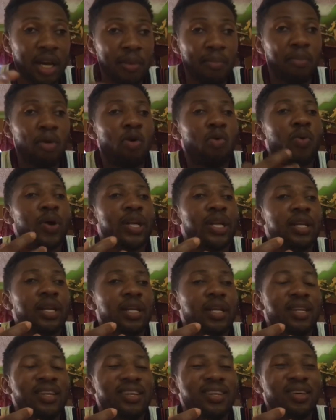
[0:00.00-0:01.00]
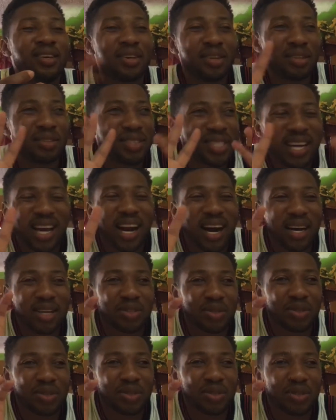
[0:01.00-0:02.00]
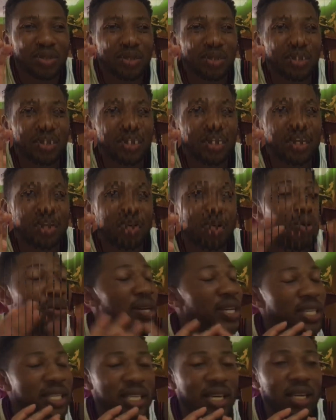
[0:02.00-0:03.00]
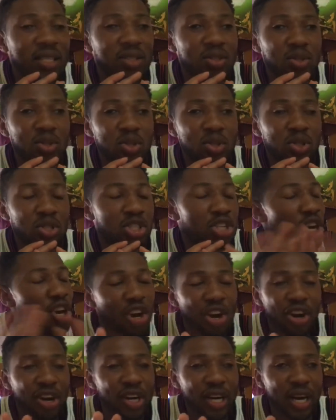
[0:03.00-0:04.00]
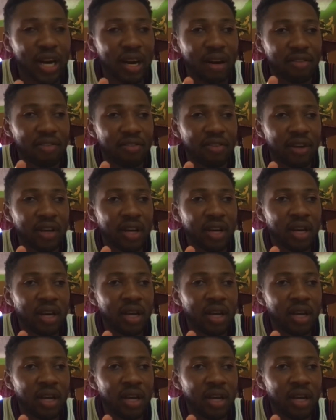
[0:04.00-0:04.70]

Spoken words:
but when you talk to the person, you know, is a turn off,